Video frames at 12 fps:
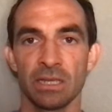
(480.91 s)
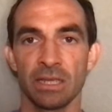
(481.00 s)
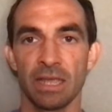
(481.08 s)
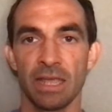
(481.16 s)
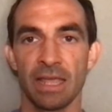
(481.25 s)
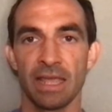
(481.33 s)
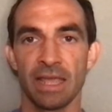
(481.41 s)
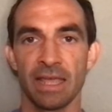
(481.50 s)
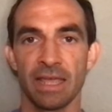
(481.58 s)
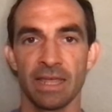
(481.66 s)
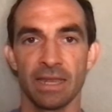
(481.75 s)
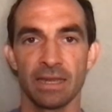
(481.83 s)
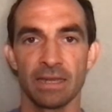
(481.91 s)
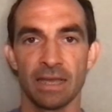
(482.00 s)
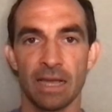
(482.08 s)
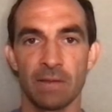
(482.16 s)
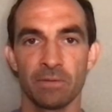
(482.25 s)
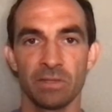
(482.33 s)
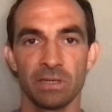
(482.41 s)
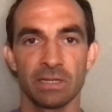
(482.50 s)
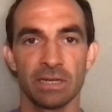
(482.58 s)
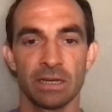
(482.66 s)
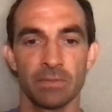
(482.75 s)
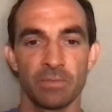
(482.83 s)
and I would look
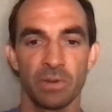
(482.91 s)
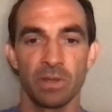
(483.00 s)
up